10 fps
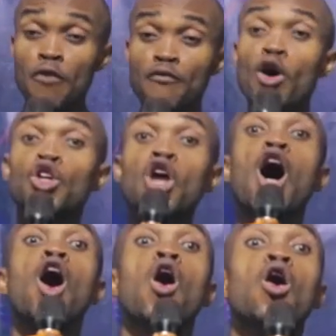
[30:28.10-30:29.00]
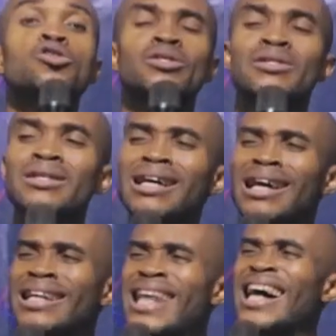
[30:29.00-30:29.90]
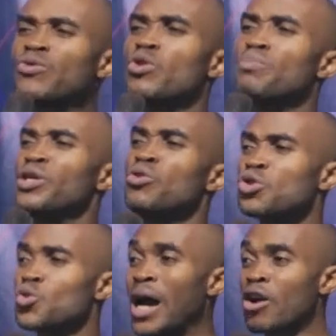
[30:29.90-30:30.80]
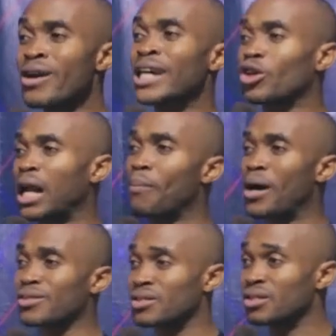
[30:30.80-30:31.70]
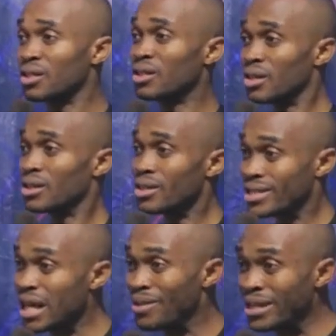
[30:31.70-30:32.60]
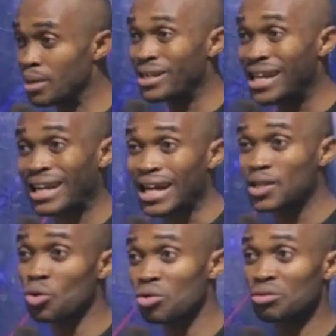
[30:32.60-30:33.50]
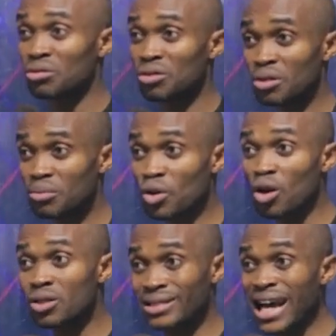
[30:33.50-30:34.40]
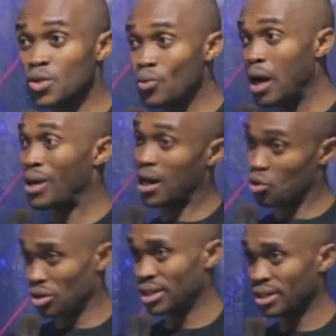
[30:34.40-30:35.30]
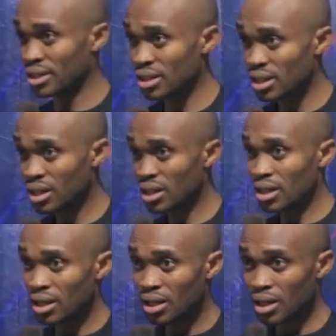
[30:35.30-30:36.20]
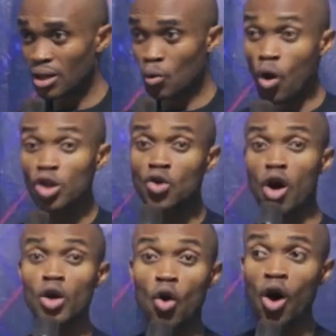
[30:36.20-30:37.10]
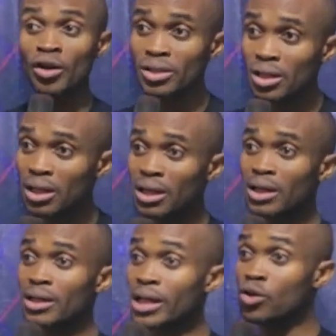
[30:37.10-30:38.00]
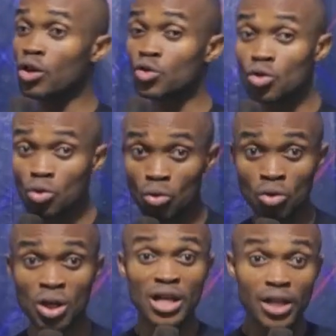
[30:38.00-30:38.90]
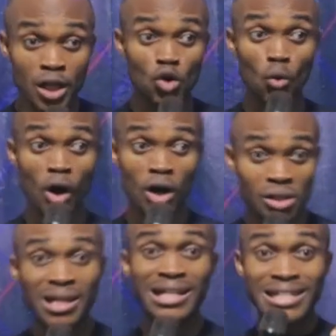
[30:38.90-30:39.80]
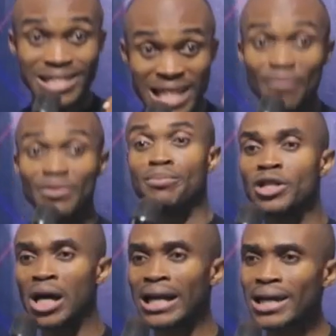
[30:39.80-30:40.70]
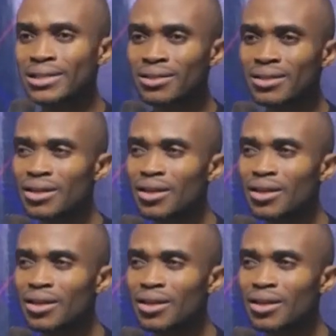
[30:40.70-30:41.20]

For those that will be used, we are not yet talking about saving the Midianite too, oh. because that's where we are going. What God called Gideon to do is to what? Save the Midianite.